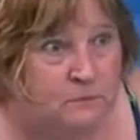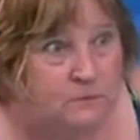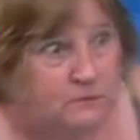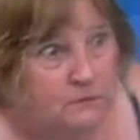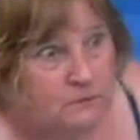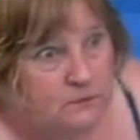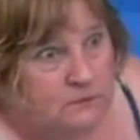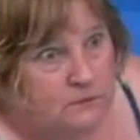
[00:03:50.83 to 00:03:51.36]

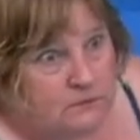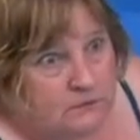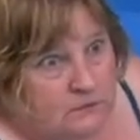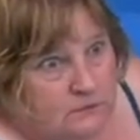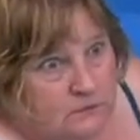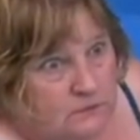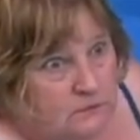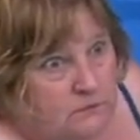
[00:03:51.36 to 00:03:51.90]

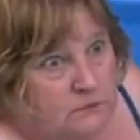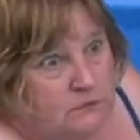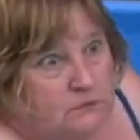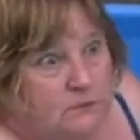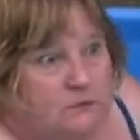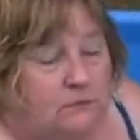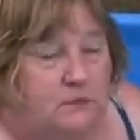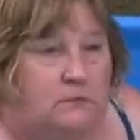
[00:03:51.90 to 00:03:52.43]

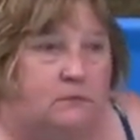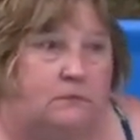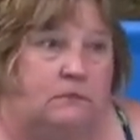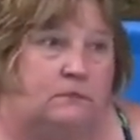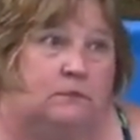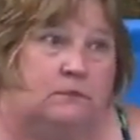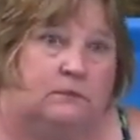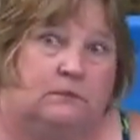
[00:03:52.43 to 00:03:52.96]

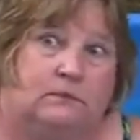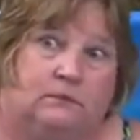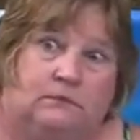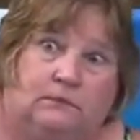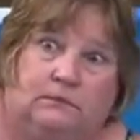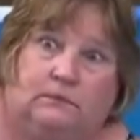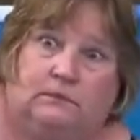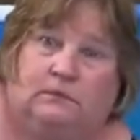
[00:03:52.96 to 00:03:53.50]

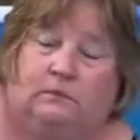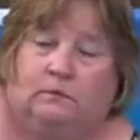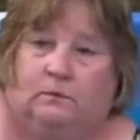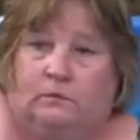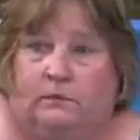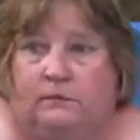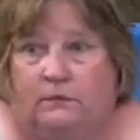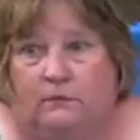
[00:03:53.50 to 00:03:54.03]
(silence)